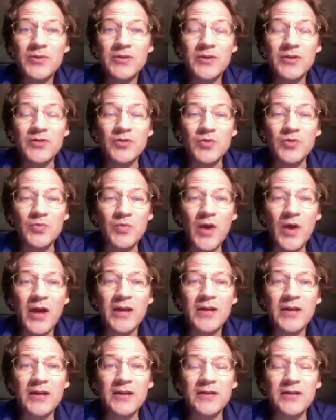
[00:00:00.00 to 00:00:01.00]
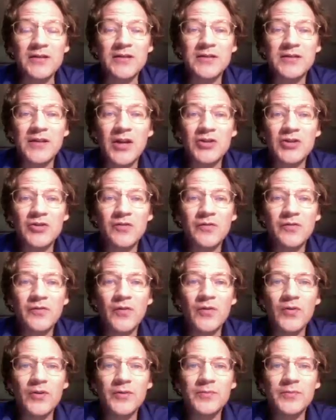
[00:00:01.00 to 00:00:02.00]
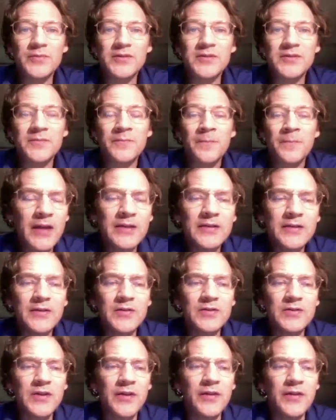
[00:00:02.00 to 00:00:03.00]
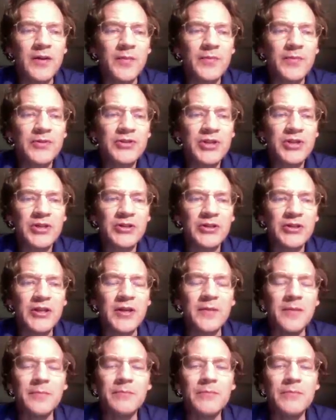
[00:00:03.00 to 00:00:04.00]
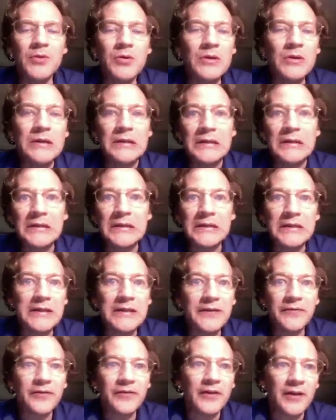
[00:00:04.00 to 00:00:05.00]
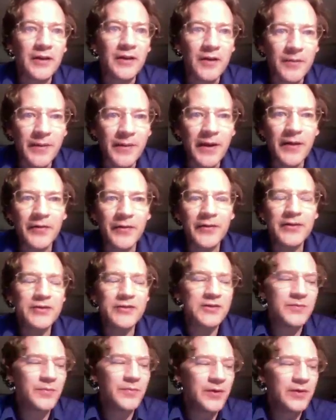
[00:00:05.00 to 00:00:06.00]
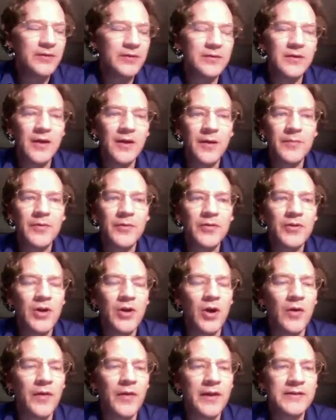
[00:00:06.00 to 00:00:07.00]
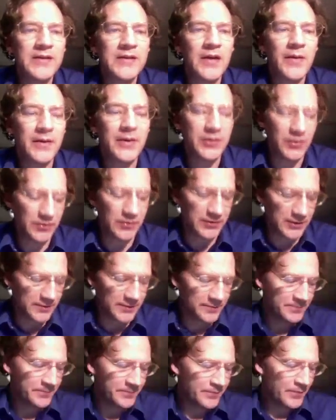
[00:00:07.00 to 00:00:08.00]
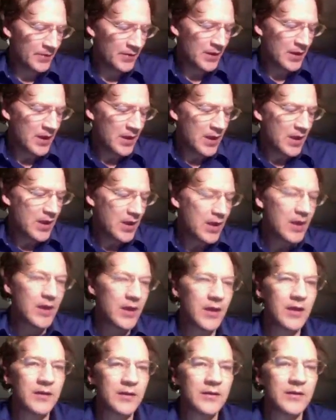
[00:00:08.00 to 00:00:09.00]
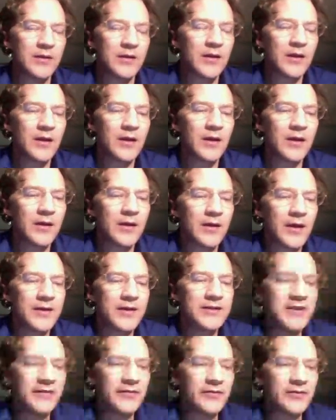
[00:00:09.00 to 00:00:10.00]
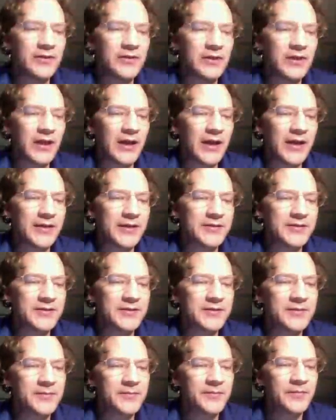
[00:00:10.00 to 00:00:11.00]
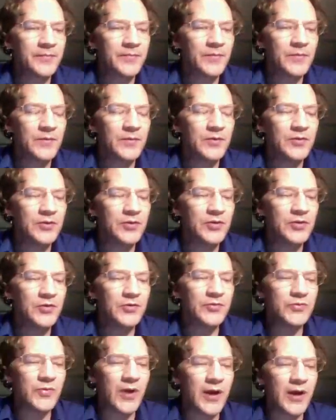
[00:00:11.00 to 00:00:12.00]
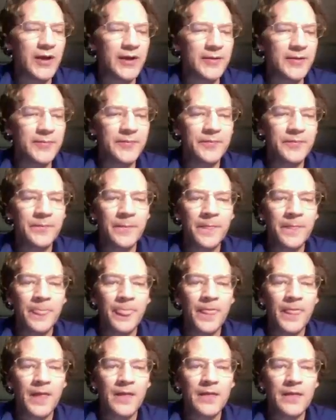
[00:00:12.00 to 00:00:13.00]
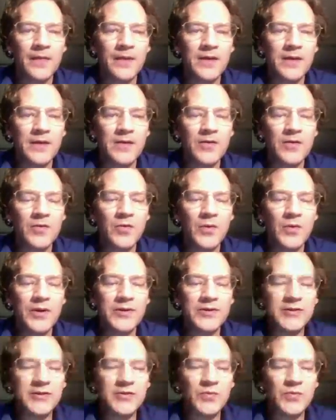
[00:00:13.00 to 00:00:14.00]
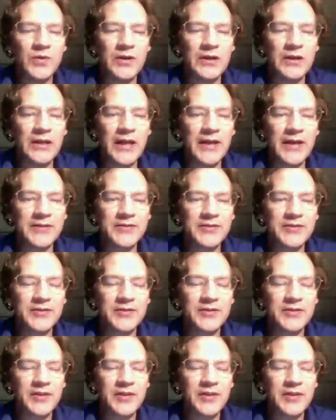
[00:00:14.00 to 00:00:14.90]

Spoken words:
that you write in the discussion forums. There's nothing particularly Moodleific about this, but there you go. That's how I used it. In a different class, news writing, the quizzes were less